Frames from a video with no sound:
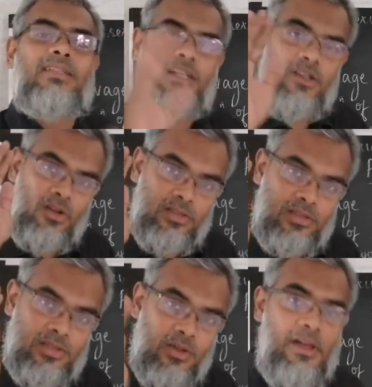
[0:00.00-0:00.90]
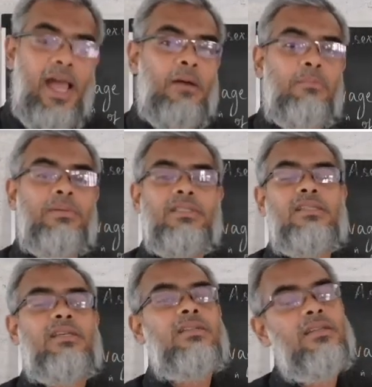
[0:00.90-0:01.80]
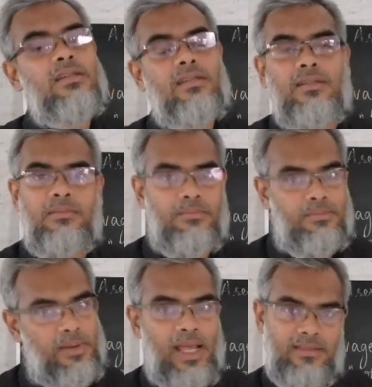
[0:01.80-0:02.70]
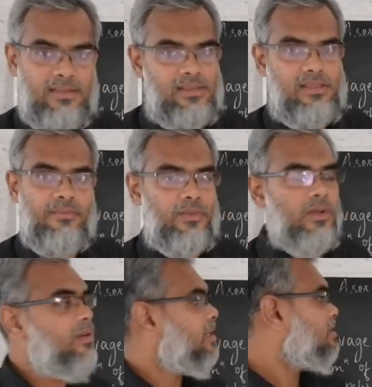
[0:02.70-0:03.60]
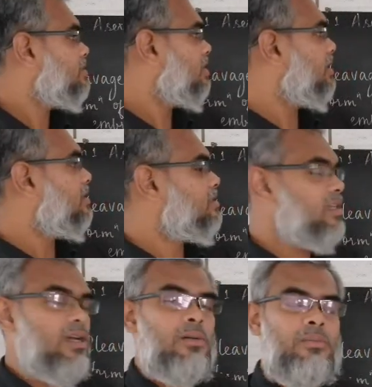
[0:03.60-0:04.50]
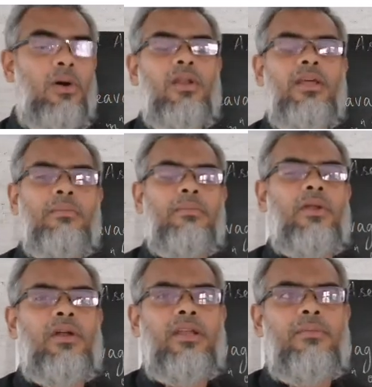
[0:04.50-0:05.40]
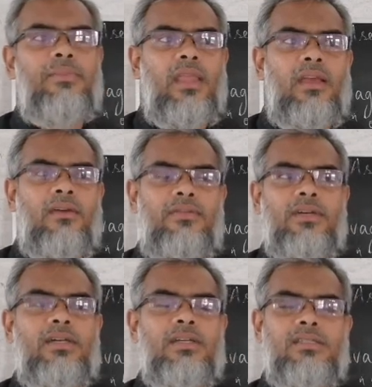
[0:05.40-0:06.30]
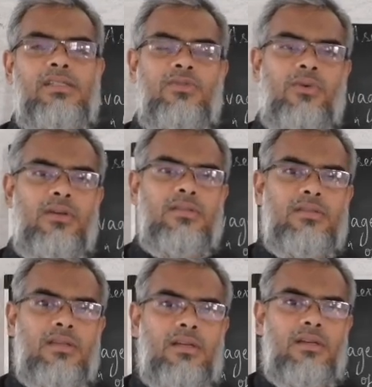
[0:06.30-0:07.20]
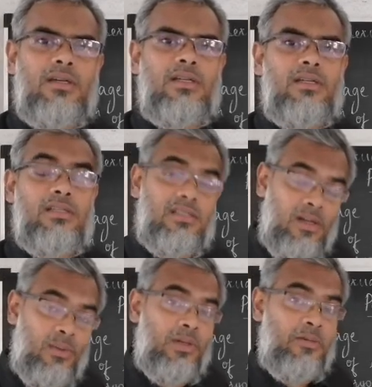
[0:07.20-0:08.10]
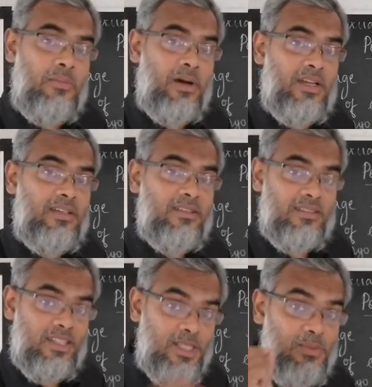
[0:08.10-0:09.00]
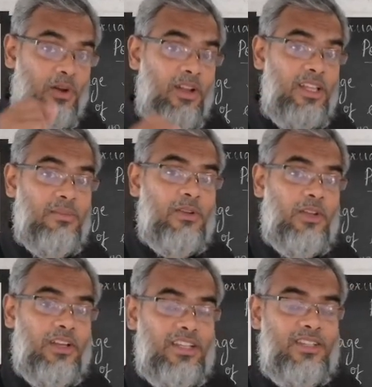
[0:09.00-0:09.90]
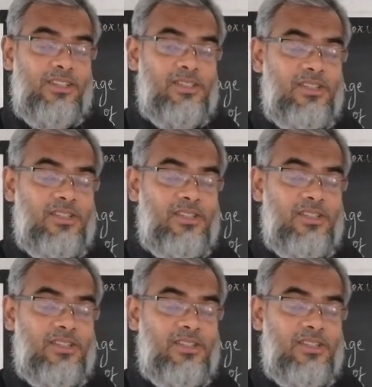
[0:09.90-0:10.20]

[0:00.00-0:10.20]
That also happens in plants. Okay, so that is polyembryony. First it was discovered by this polyembryony.